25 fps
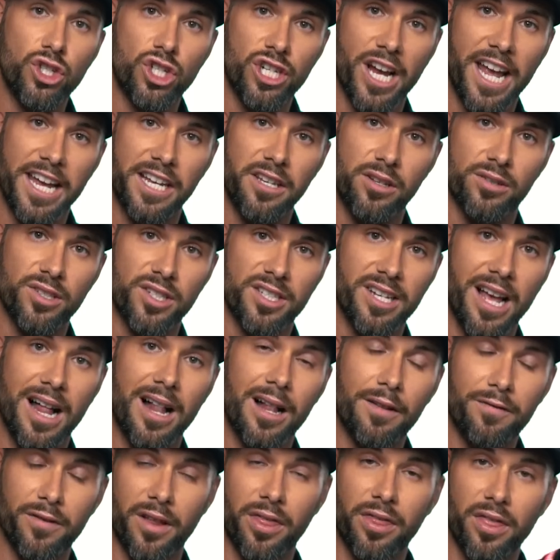shake
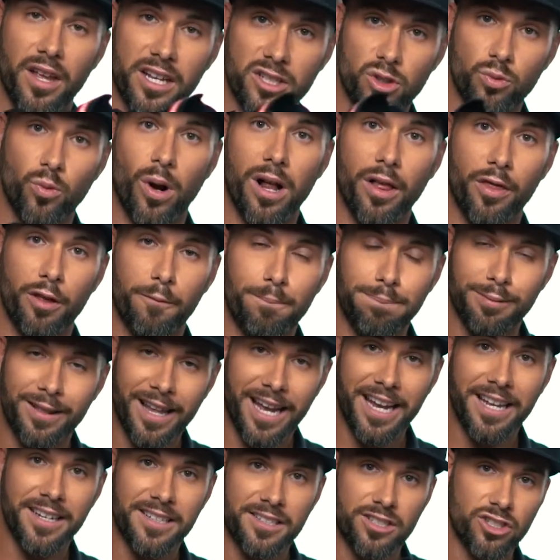yourself, and as well the
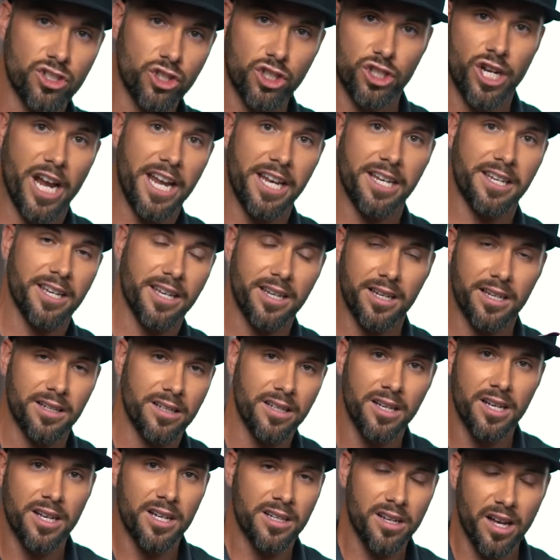plane is
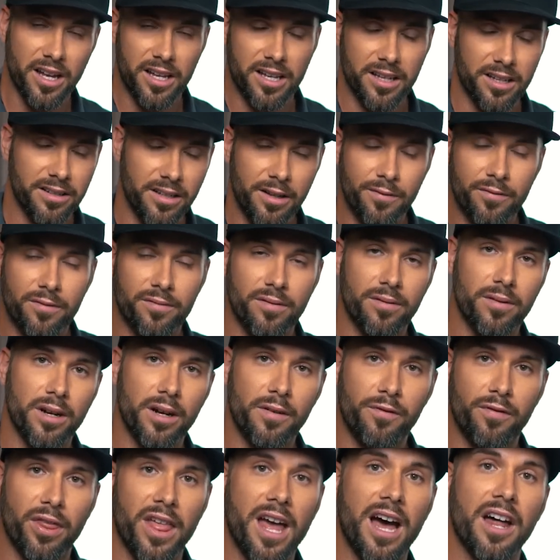shaking, even
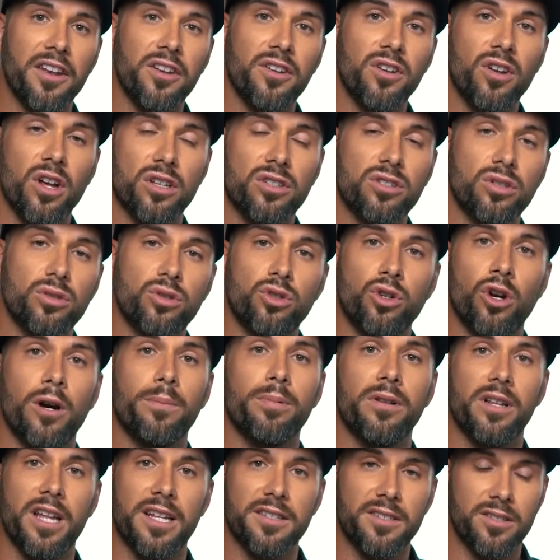if there are not
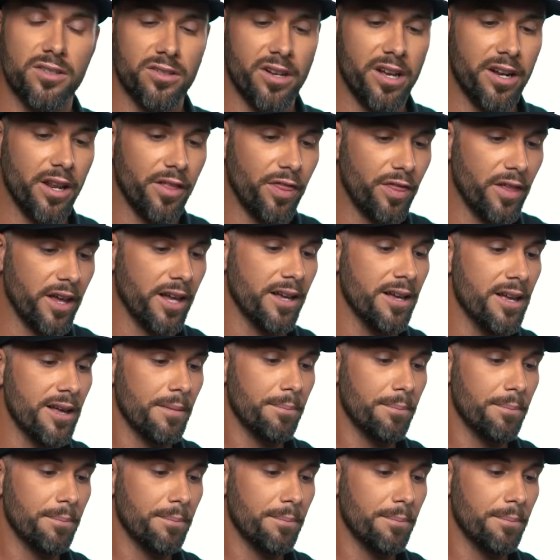turbulences or anything,